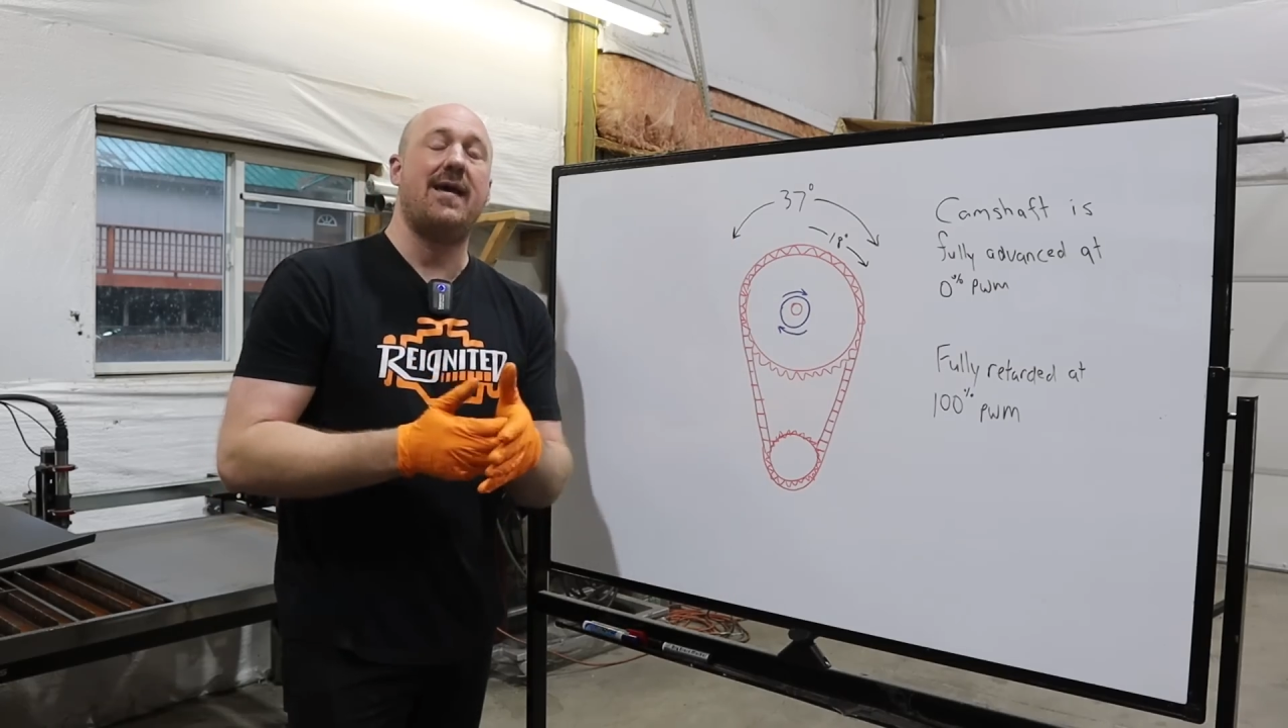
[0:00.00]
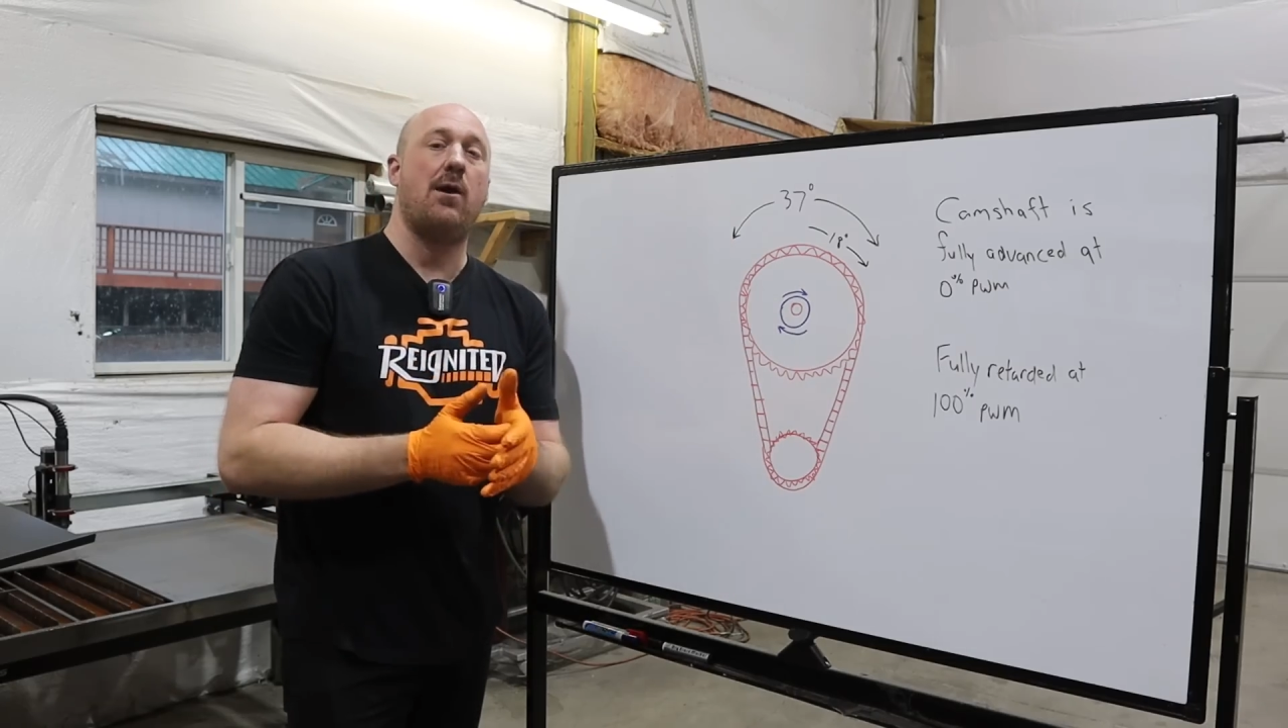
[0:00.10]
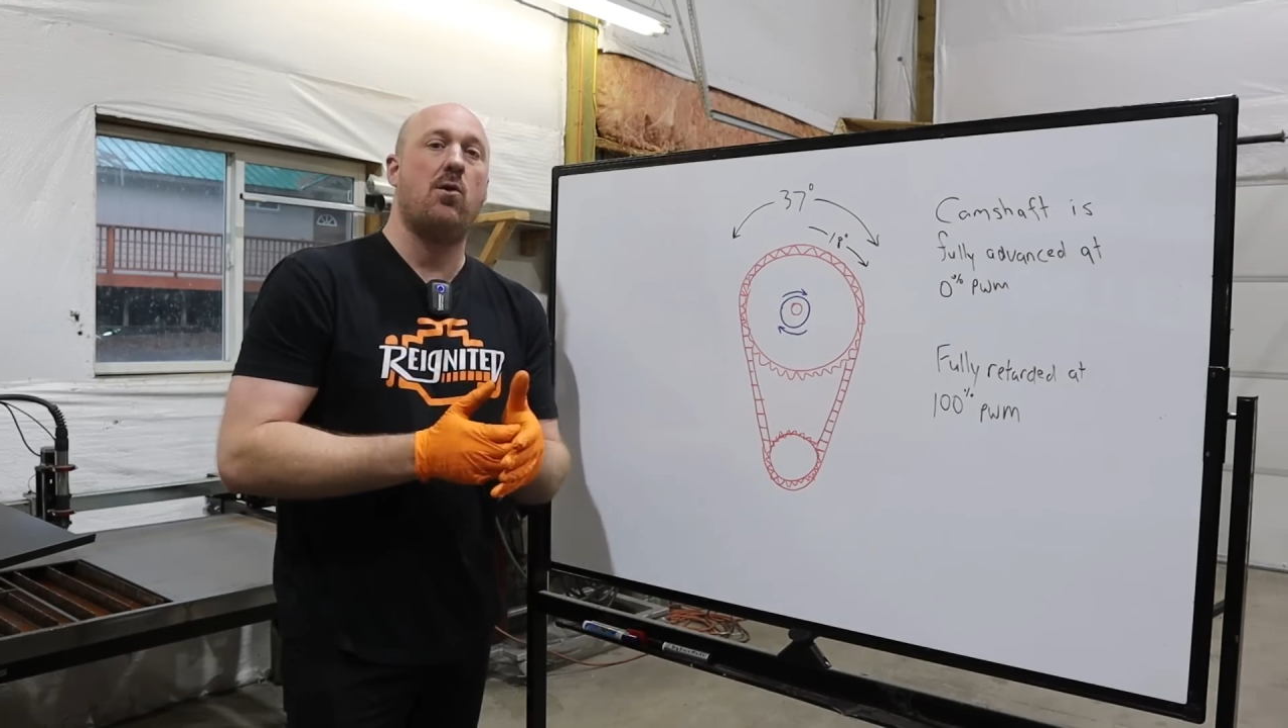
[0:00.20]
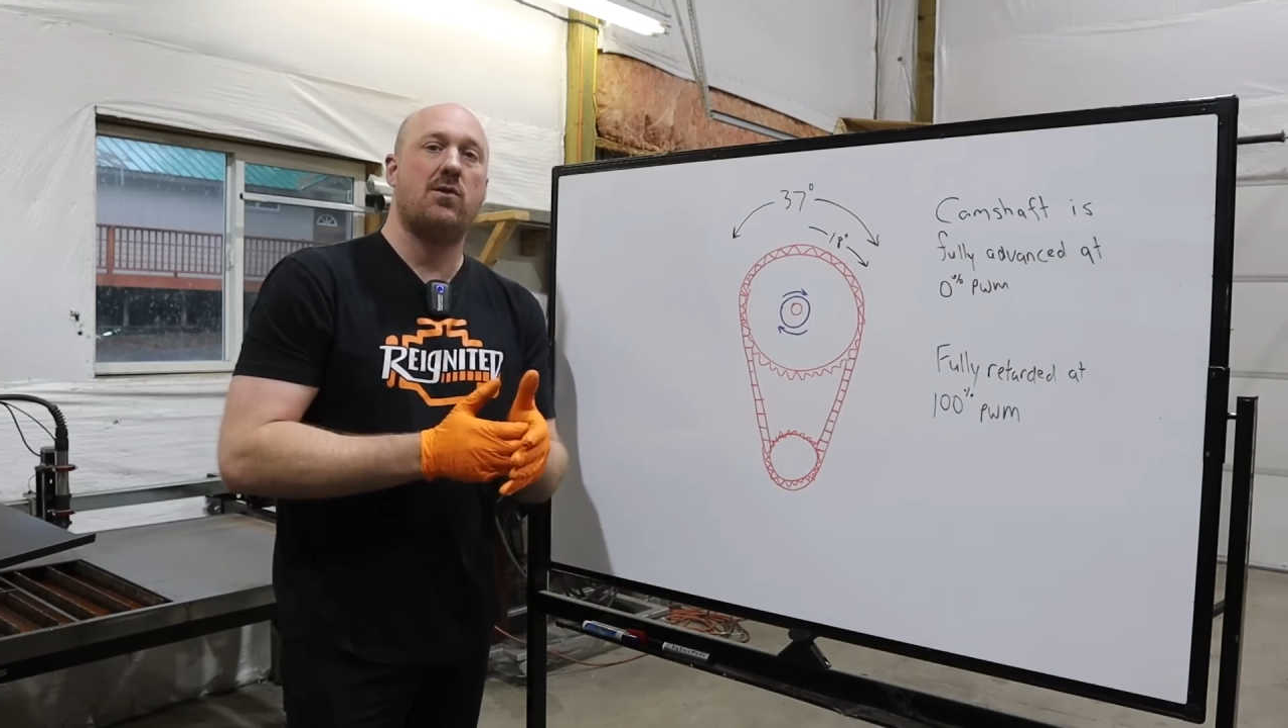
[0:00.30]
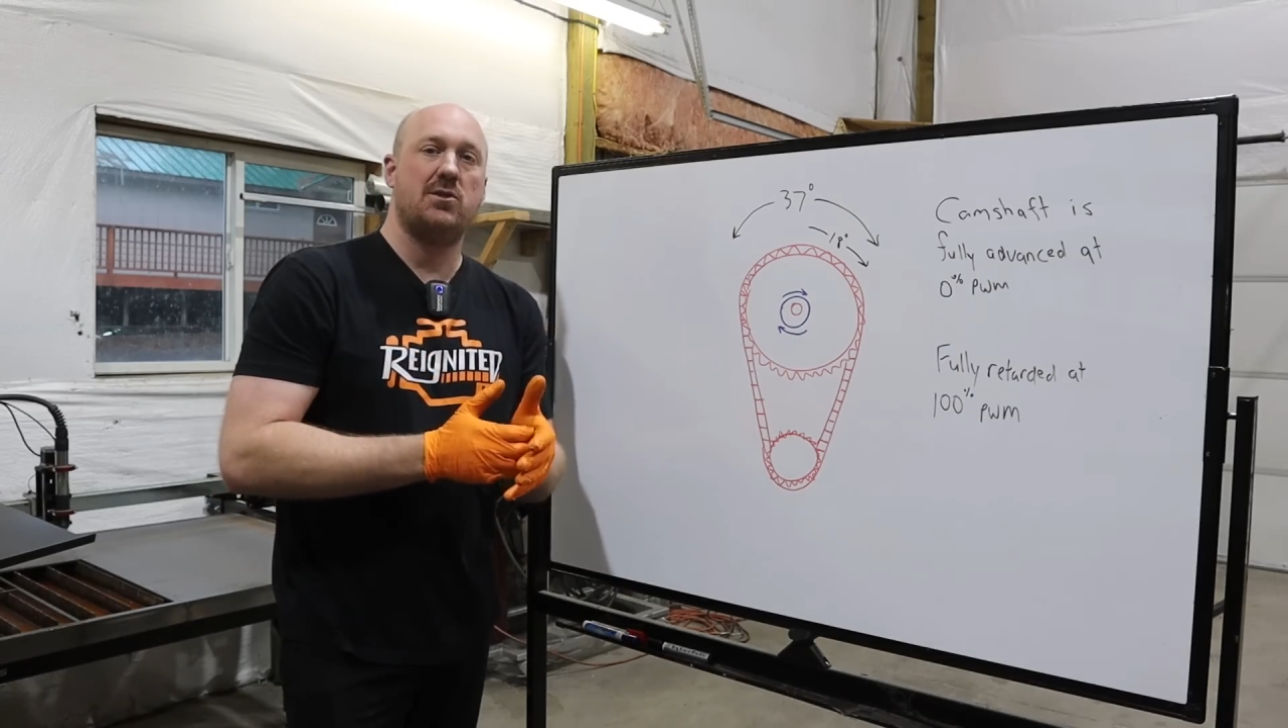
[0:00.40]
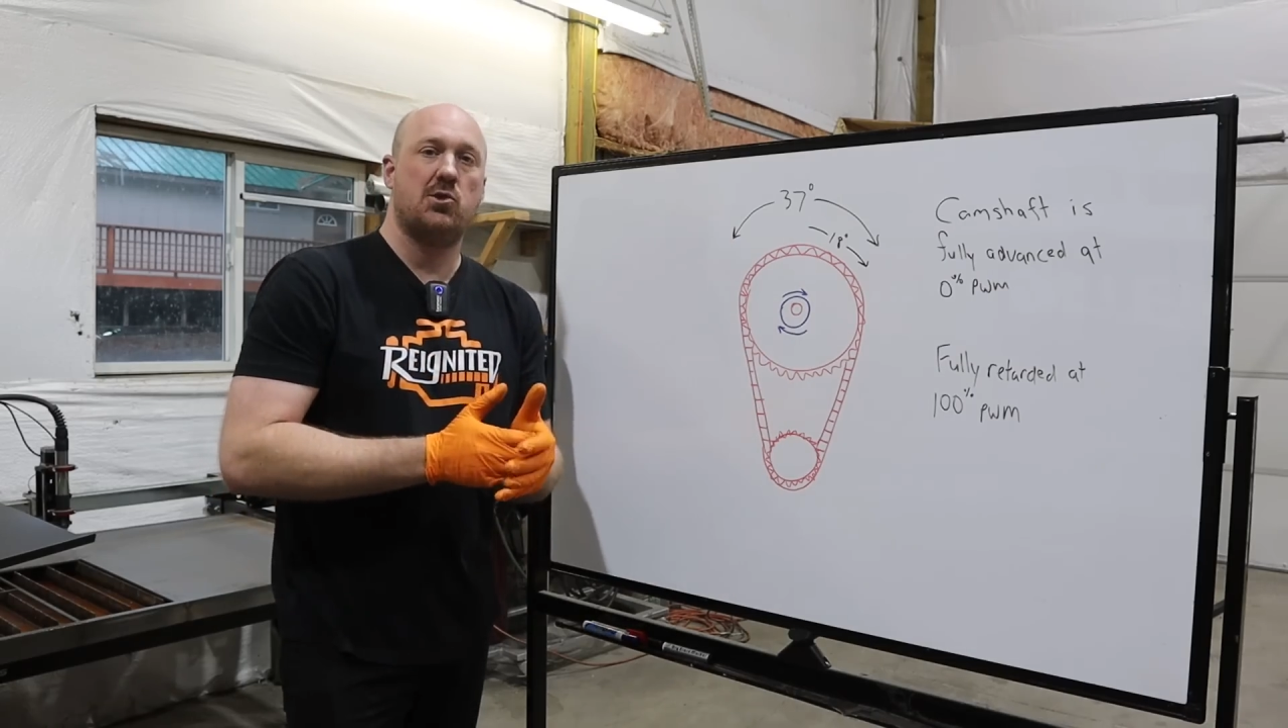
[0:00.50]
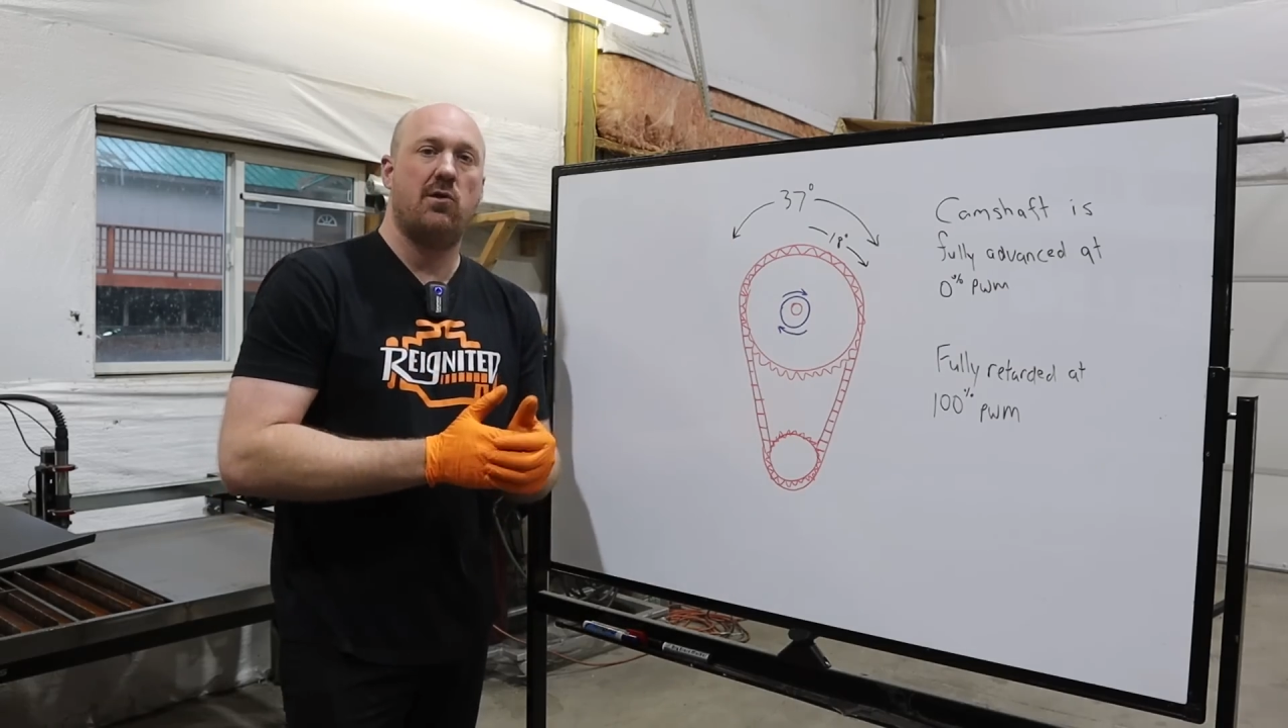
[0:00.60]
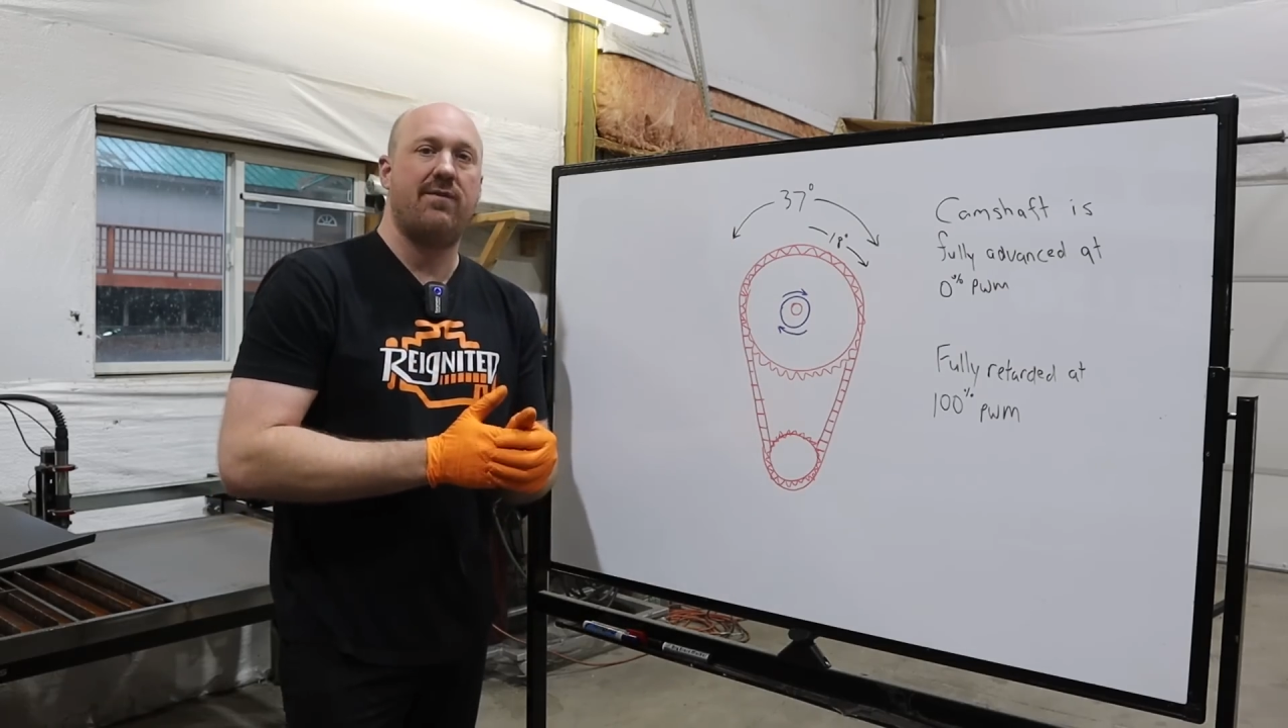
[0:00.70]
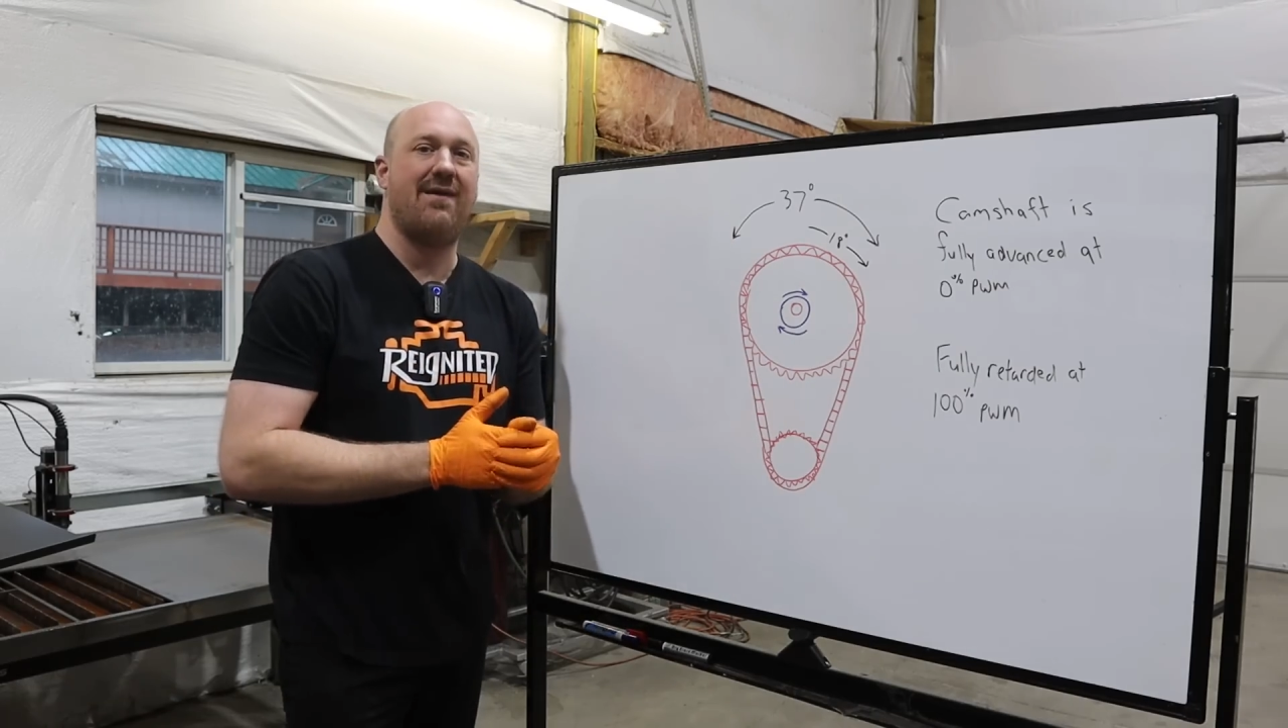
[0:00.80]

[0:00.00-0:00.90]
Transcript: that oil control